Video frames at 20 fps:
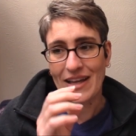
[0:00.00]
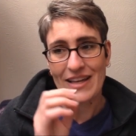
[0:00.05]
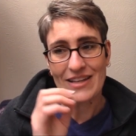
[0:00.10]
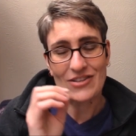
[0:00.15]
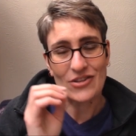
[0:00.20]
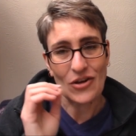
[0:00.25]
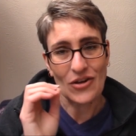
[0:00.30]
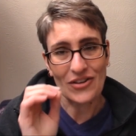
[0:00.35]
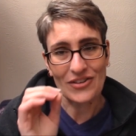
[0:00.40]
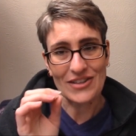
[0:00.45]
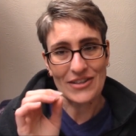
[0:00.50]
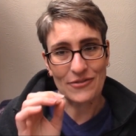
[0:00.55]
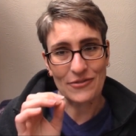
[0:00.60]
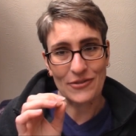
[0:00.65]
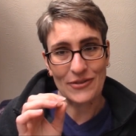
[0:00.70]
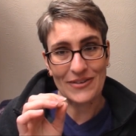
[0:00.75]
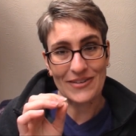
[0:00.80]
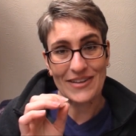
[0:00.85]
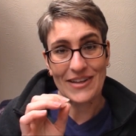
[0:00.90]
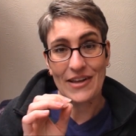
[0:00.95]
It's all
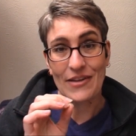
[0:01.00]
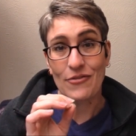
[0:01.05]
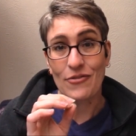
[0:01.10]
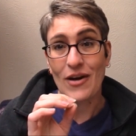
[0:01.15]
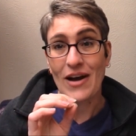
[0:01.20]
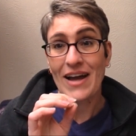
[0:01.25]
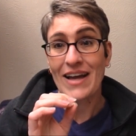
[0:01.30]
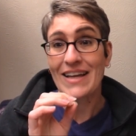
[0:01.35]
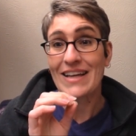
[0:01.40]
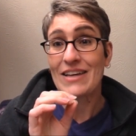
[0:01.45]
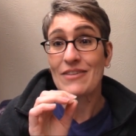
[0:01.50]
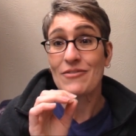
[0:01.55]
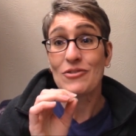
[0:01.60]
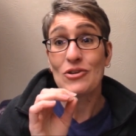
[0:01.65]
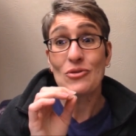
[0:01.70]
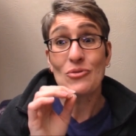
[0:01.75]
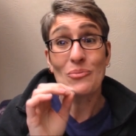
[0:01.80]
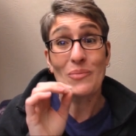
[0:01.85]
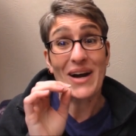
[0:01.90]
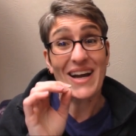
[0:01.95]
different. If I give
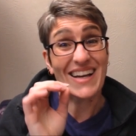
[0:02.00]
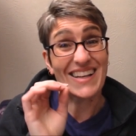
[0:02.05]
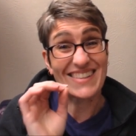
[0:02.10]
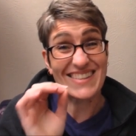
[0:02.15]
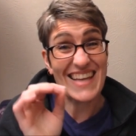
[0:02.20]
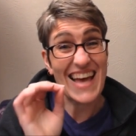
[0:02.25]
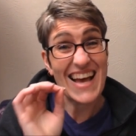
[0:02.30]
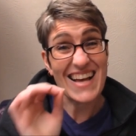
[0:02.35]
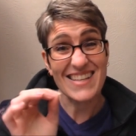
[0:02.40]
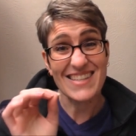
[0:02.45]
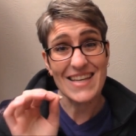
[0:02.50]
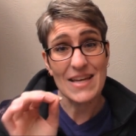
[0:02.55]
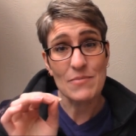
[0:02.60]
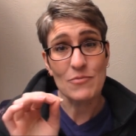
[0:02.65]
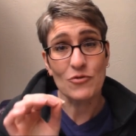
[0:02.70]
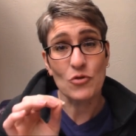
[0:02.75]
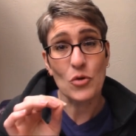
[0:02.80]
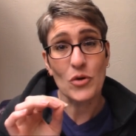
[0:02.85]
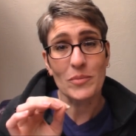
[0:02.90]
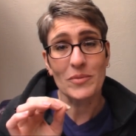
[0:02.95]
you my exact same
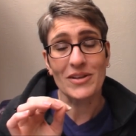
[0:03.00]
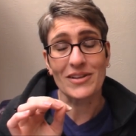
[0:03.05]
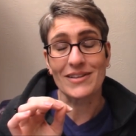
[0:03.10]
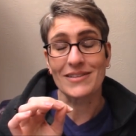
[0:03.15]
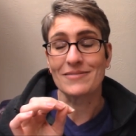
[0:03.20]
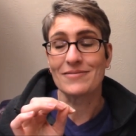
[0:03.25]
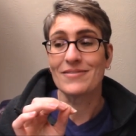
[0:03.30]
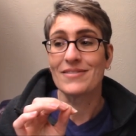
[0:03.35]
formula,